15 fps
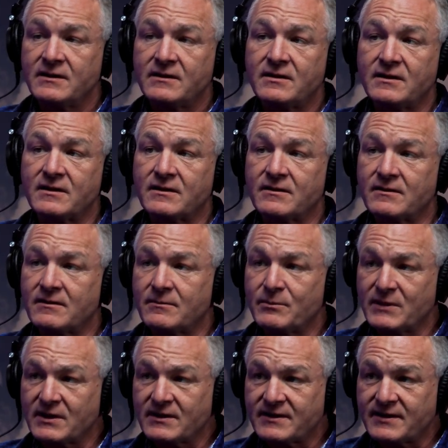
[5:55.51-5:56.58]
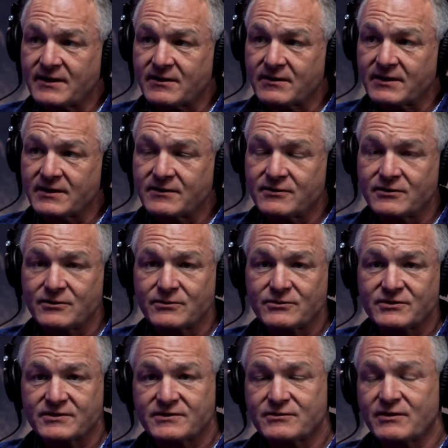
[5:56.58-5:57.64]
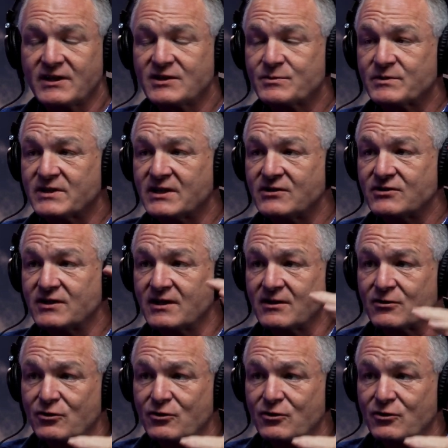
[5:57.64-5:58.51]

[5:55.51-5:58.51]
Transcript: to military to just transportation in